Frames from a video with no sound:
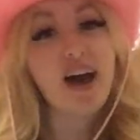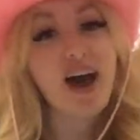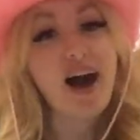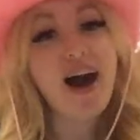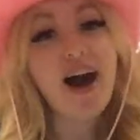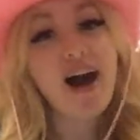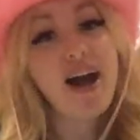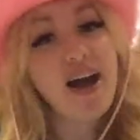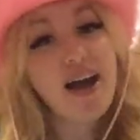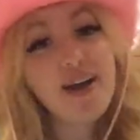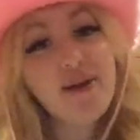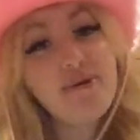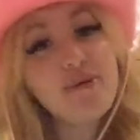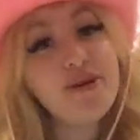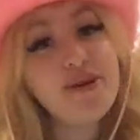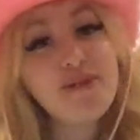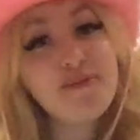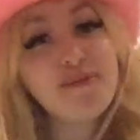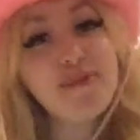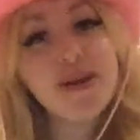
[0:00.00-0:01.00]
I would
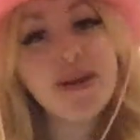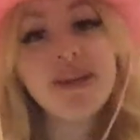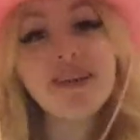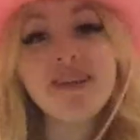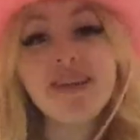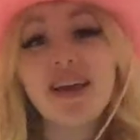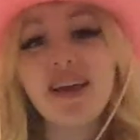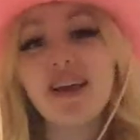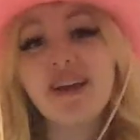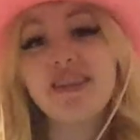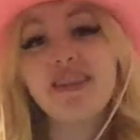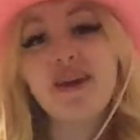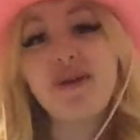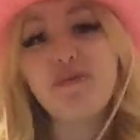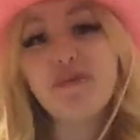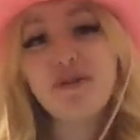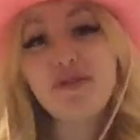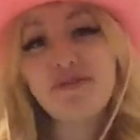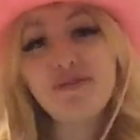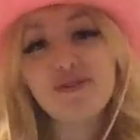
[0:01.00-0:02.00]
have been like,
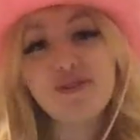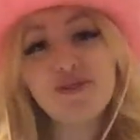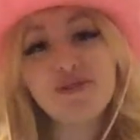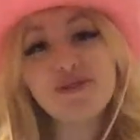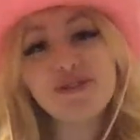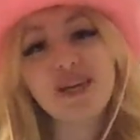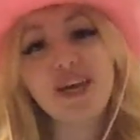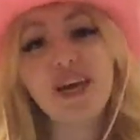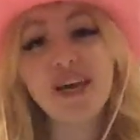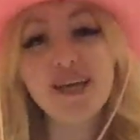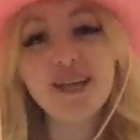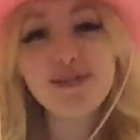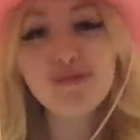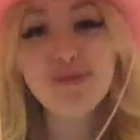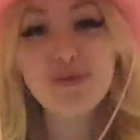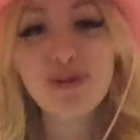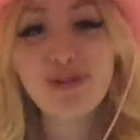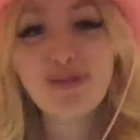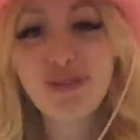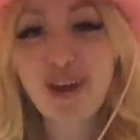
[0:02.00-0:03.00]
those kids
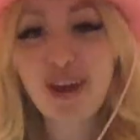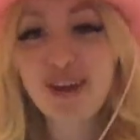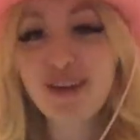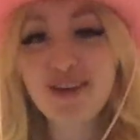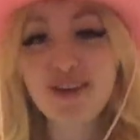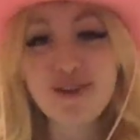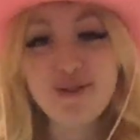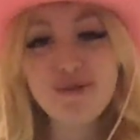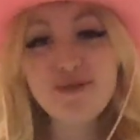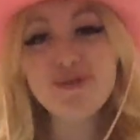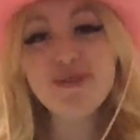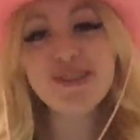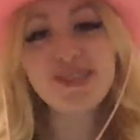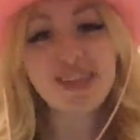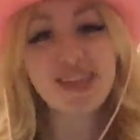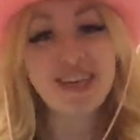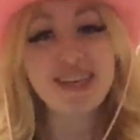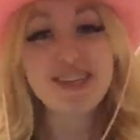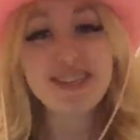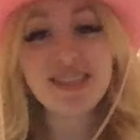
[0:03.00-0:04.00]
would have like used
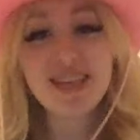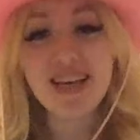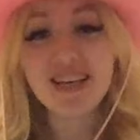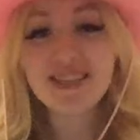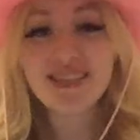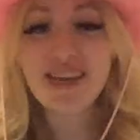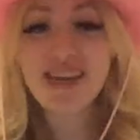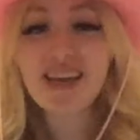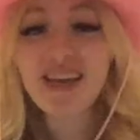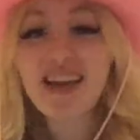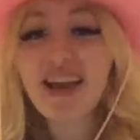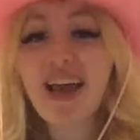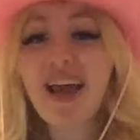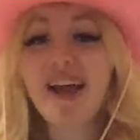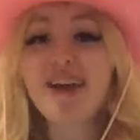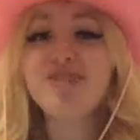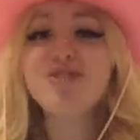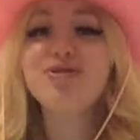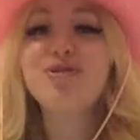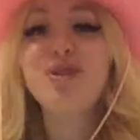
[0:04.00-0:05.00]
this as like an
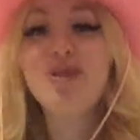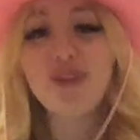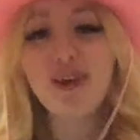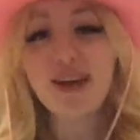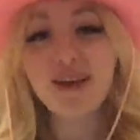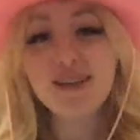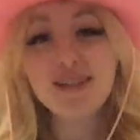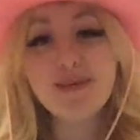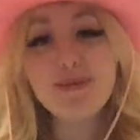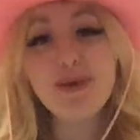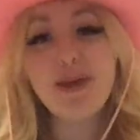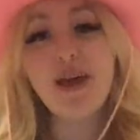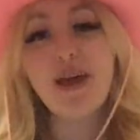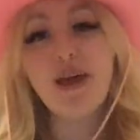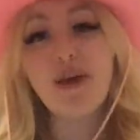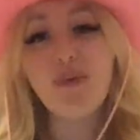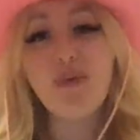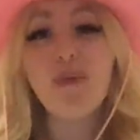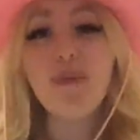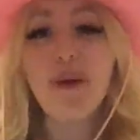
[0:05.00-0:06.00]
extra thing to be
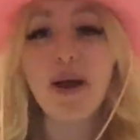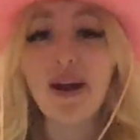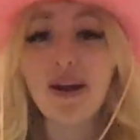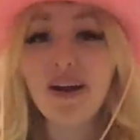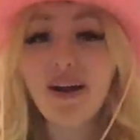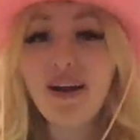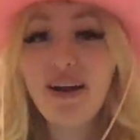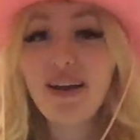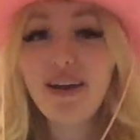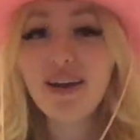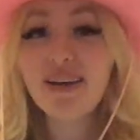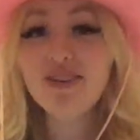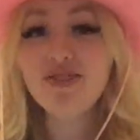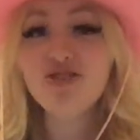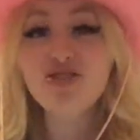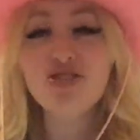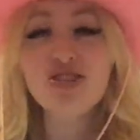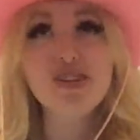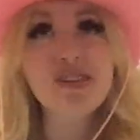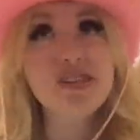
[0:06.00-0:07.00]
like, Rebecca is
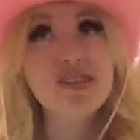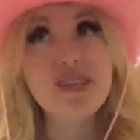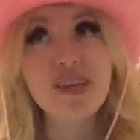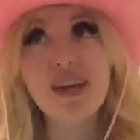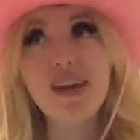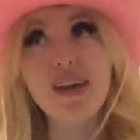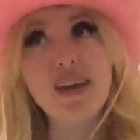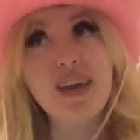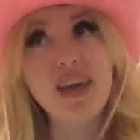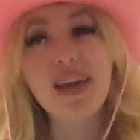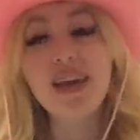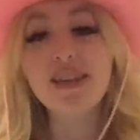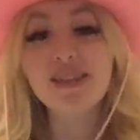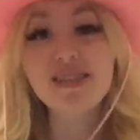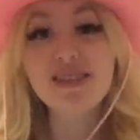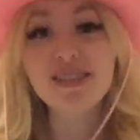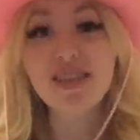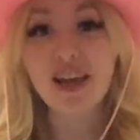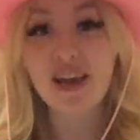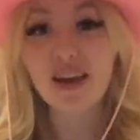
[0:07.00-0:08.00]
just like
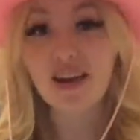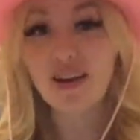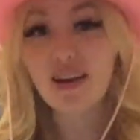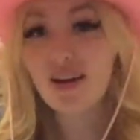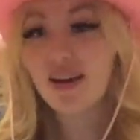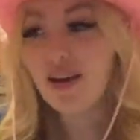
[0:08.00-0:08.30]
insane.